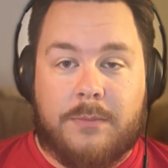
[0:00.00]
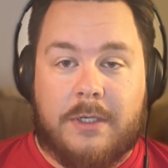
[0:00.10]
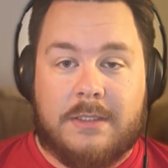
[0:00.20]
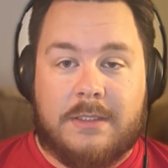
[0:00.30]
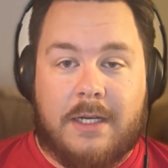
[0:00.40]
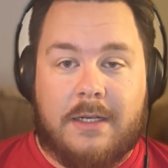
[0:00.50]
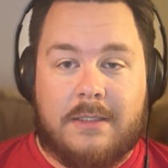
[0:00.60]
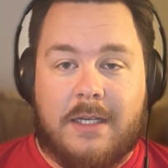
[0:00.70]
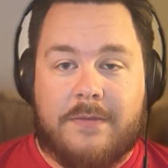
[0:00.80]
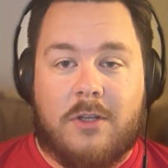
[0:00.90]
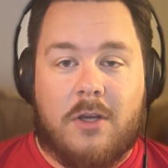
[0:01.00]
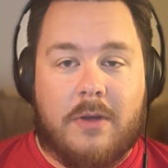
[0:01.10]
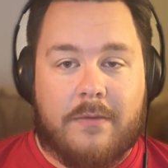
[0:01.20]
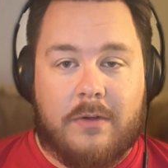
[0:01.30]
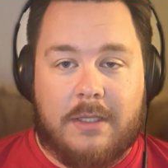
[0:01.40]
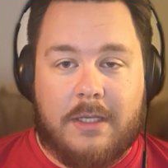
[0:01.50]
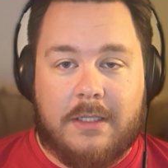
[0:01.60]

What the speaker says: because tight ends have to know everything.